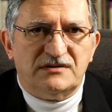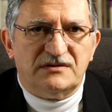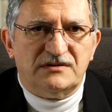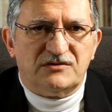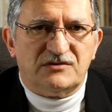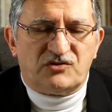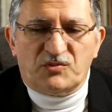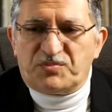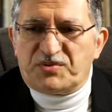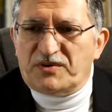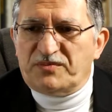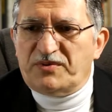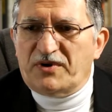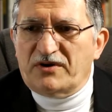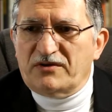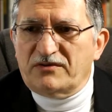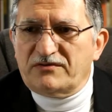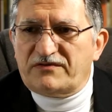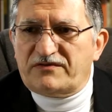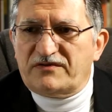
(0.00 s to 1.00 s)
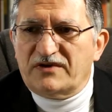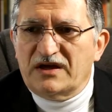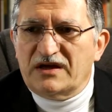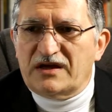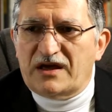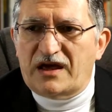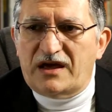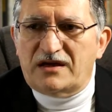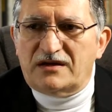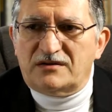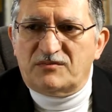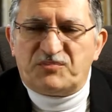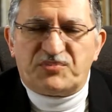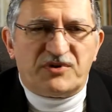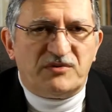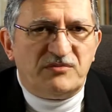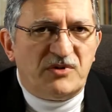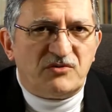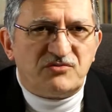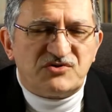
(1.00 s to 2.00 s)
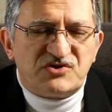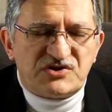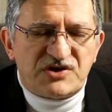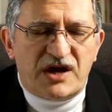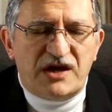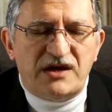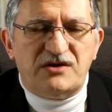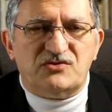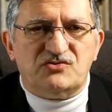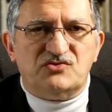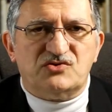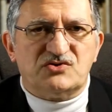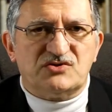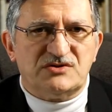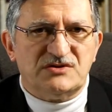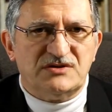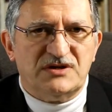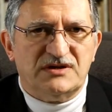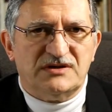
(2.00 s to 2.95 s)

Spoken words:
to propose and promote change,